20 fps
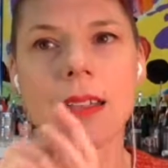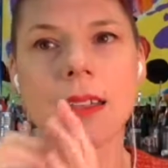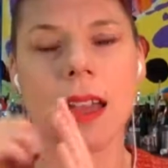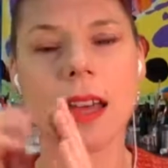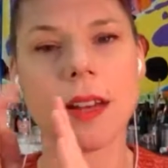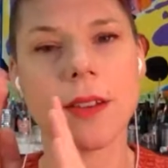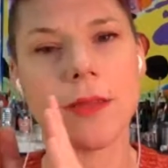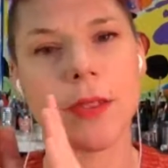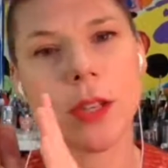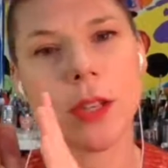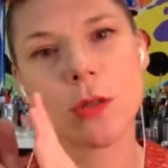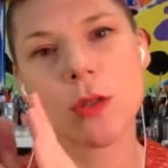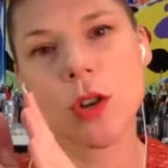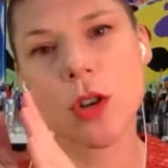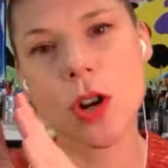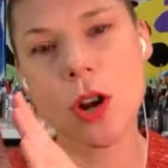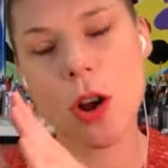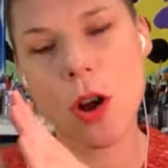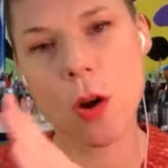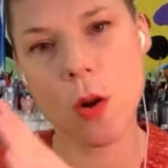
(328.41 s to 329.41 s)
a lot of you
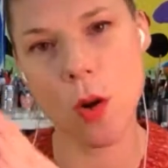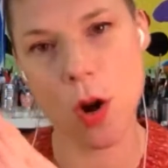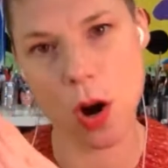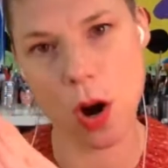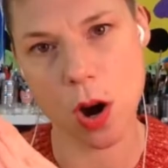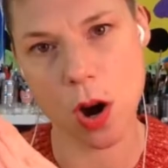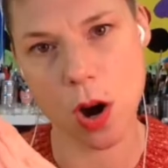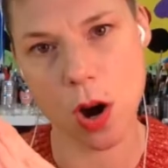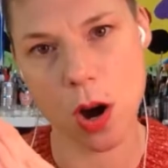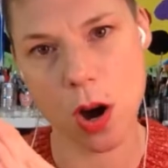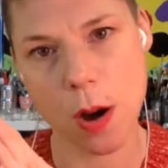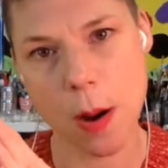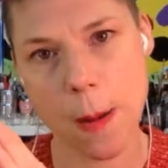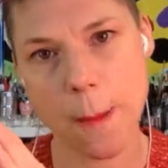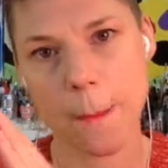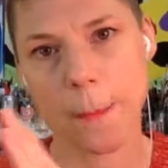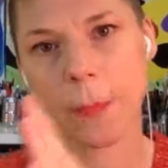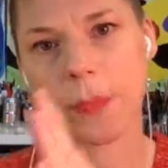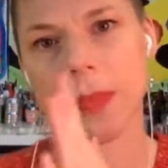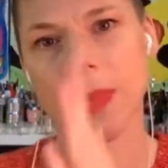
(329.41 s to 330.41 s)
know
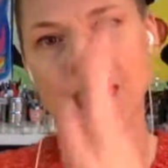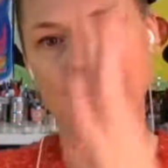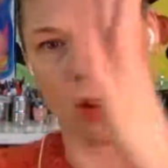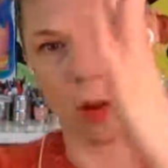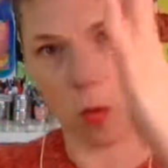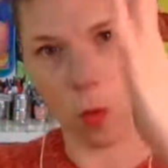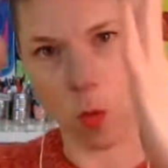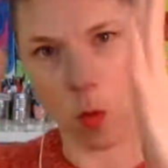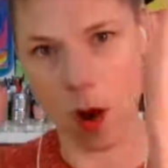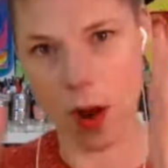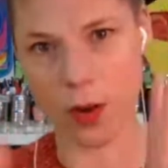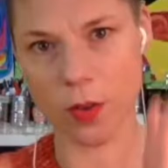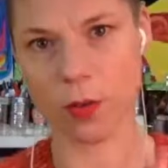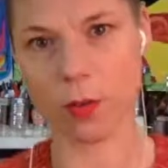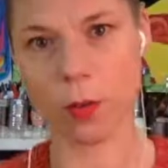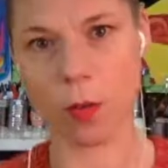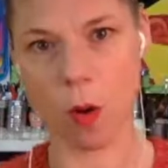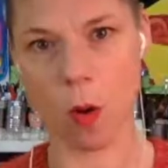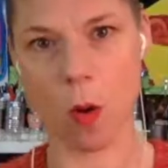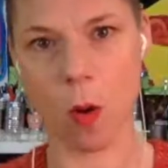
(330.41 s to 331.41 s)
her in
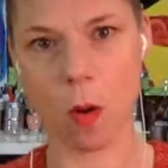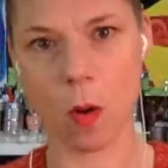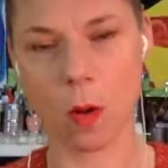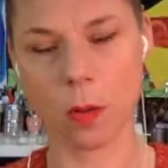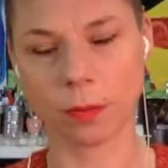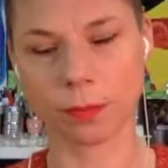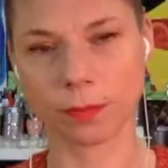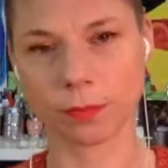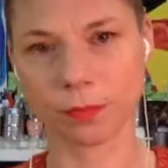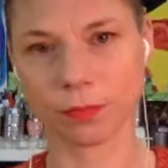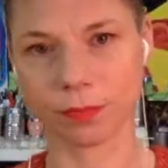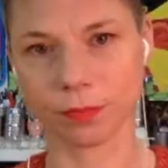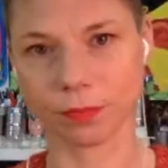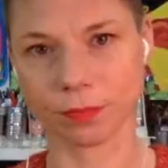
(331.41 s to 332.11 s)
one role.